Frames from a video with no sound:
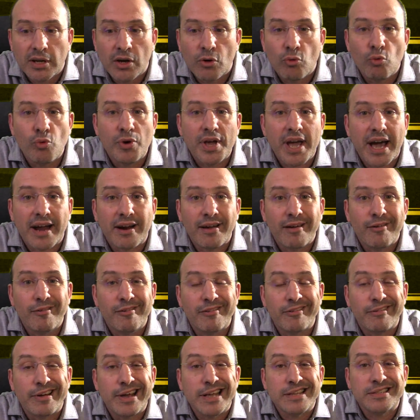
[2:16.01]
We are
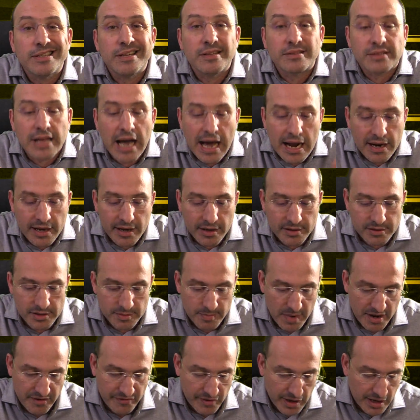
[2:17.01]
raising targets,
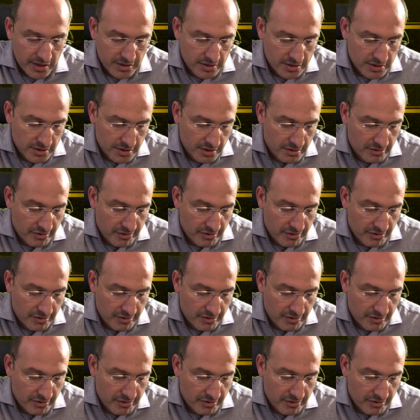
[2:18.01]
my friends.